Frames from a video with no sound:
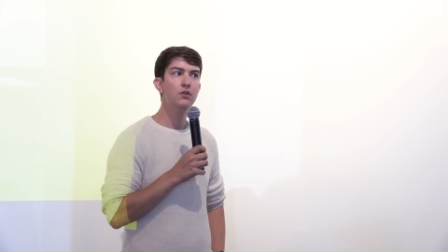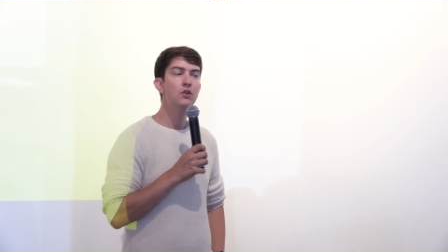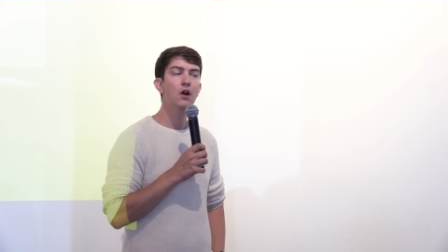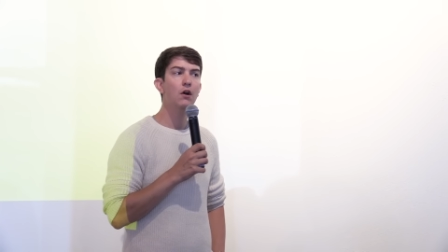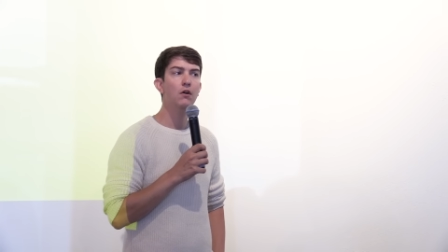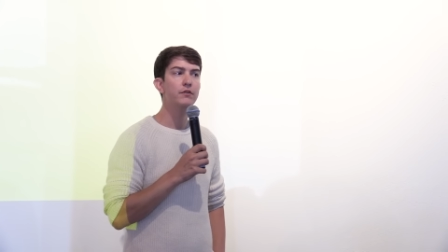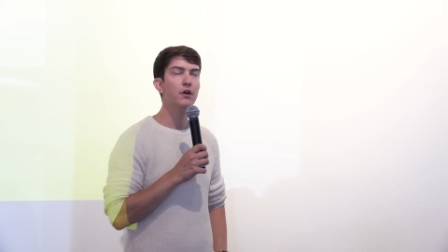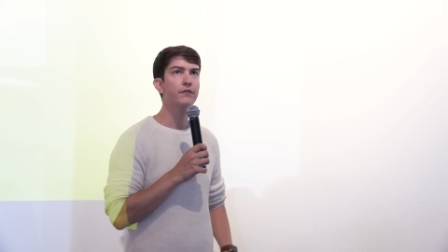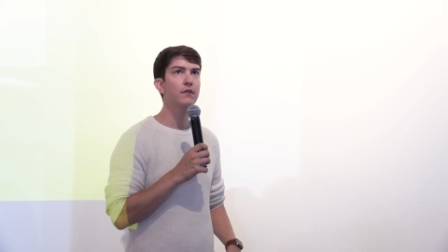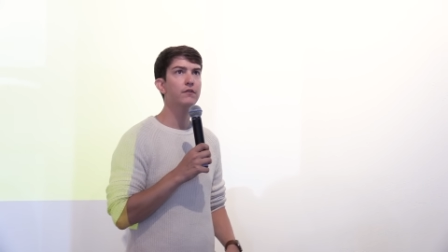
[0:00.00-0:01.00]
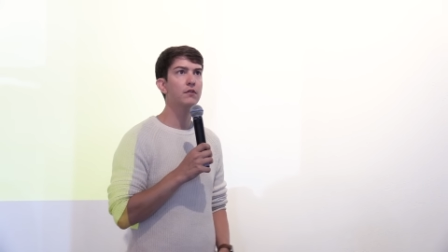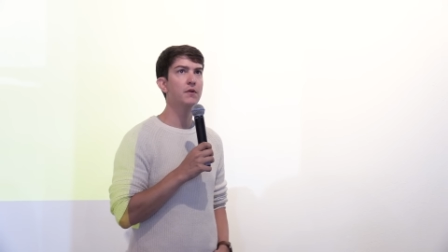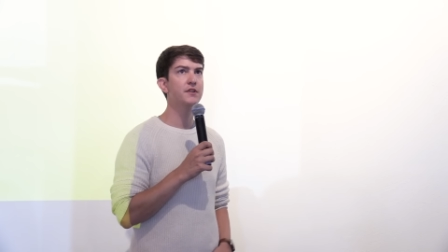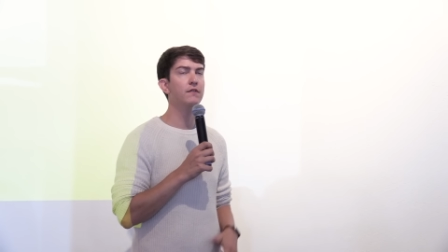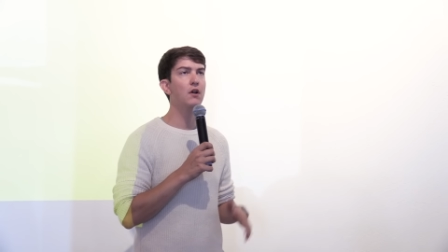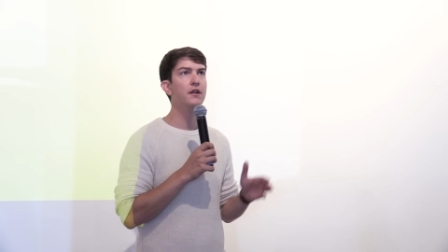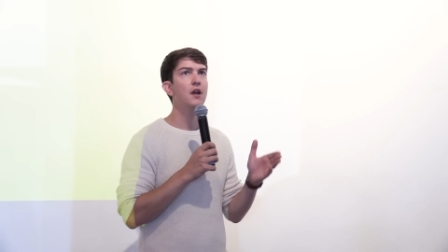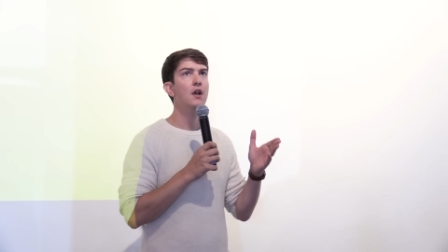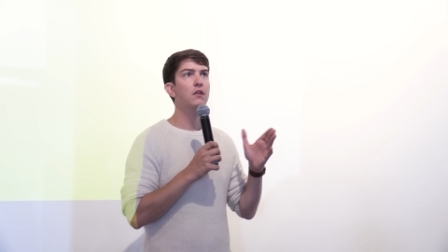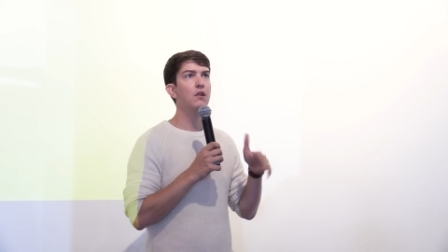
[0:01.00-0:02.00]
No. So the question is
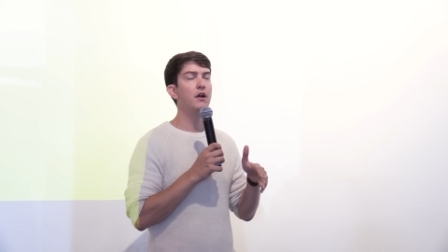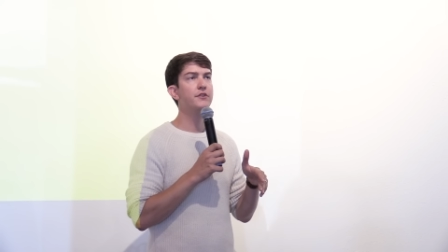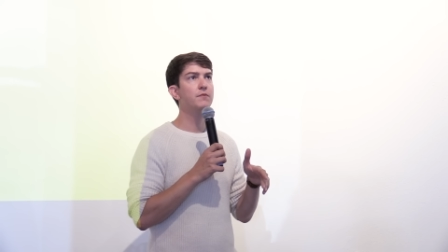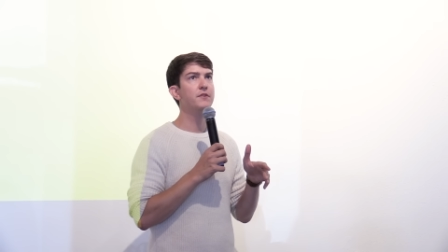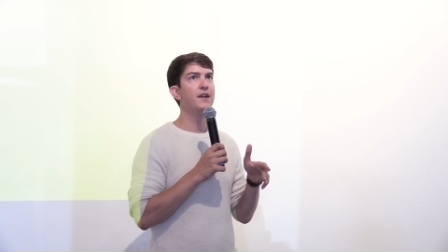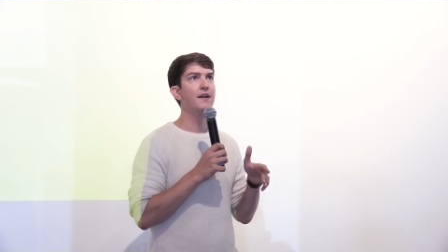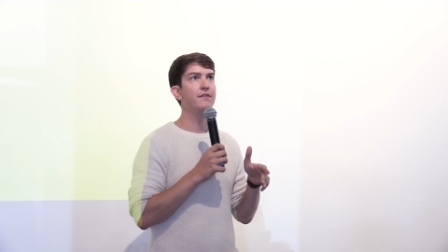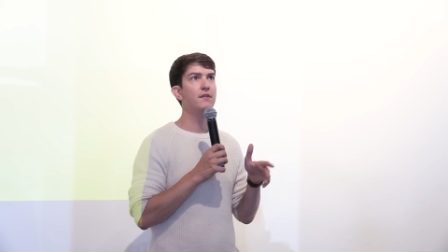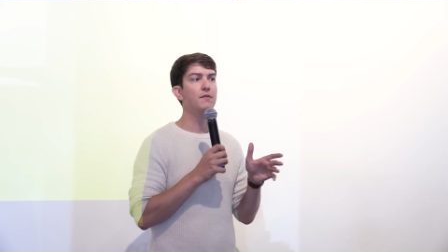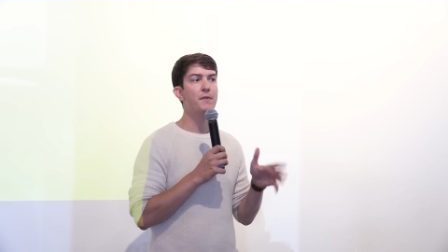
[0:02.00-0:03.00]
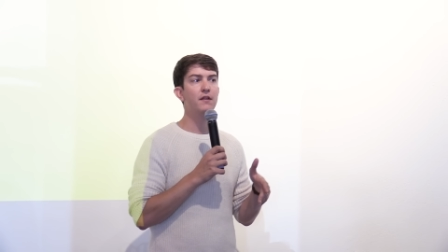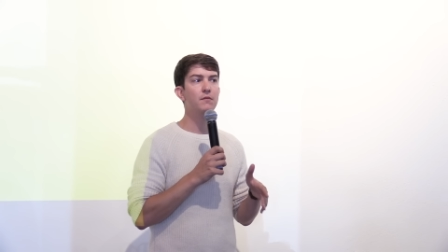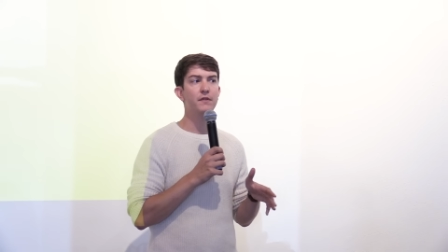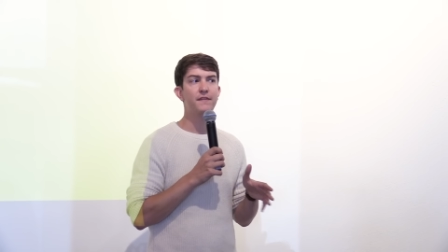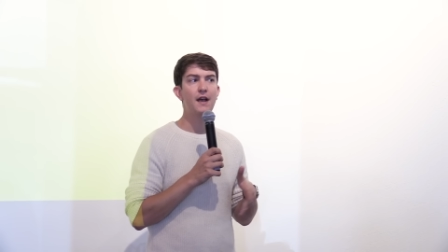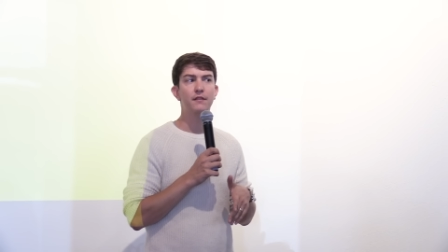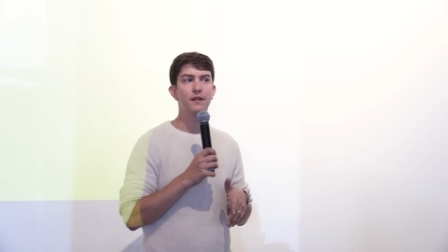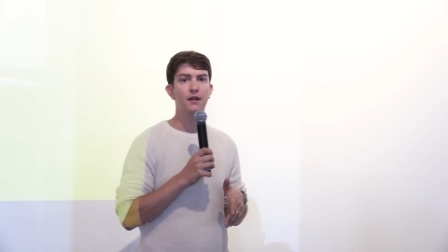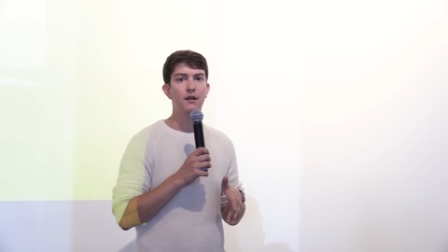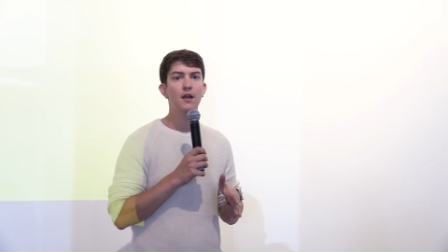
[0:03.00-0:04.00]
launch when you have something that's better than what's out
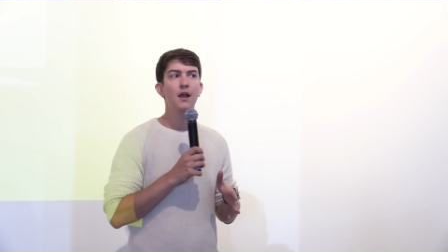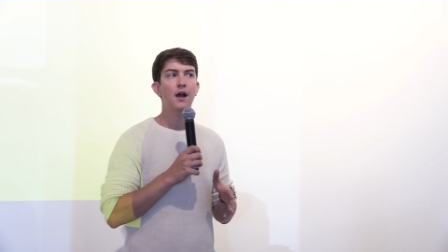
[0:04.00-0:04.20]
there,